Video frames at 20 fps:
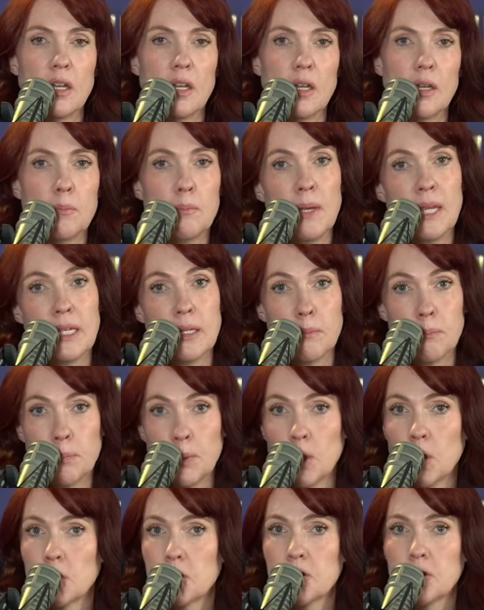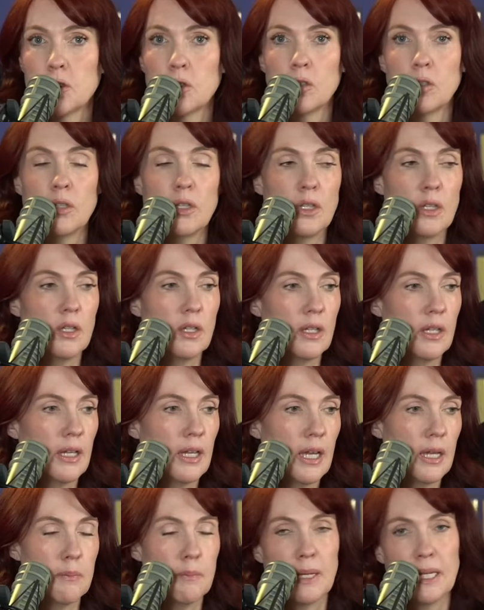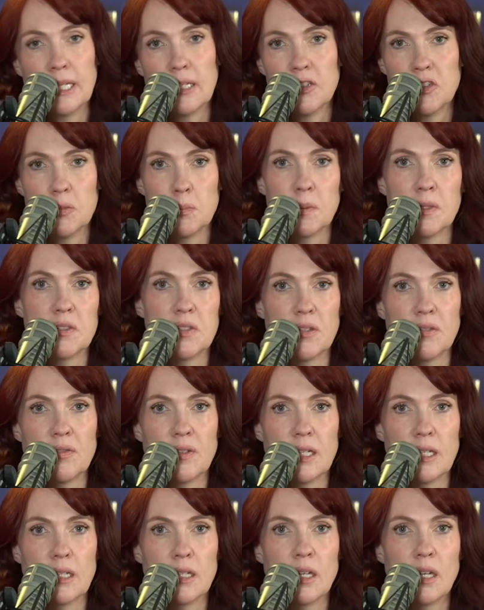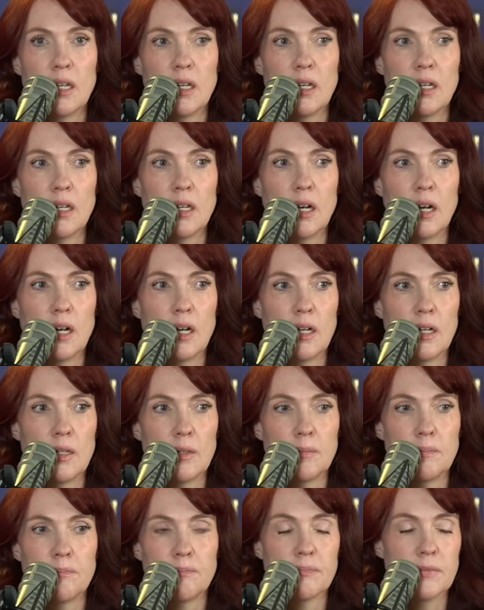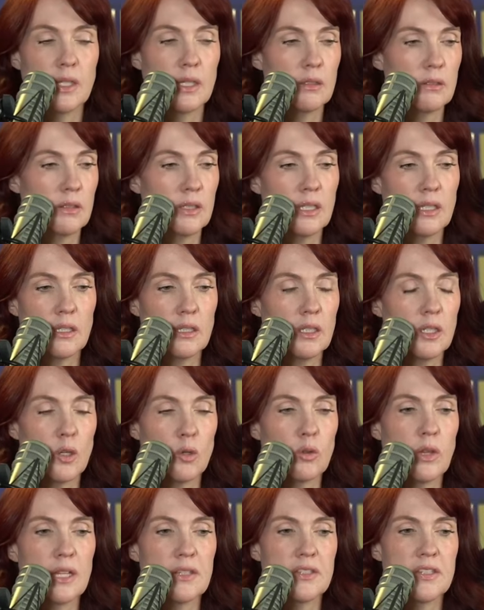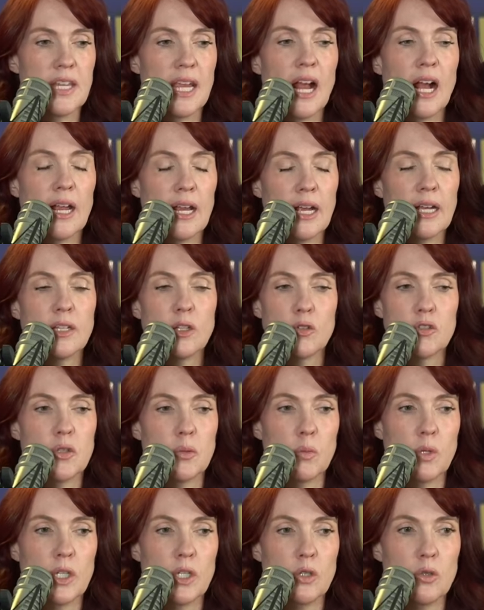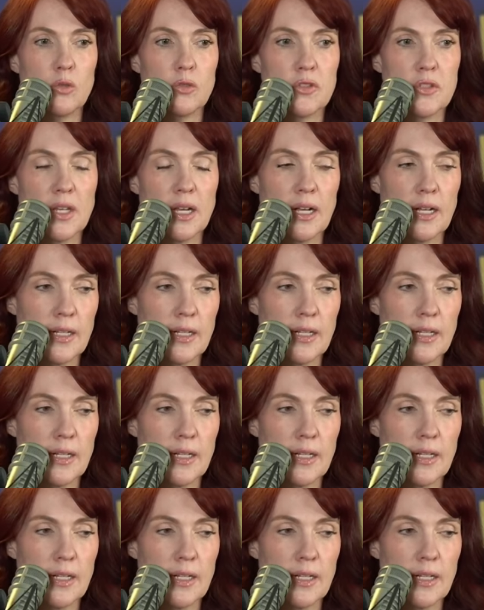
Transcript: make it personal and make it specific. You know, let's say I know someone who's,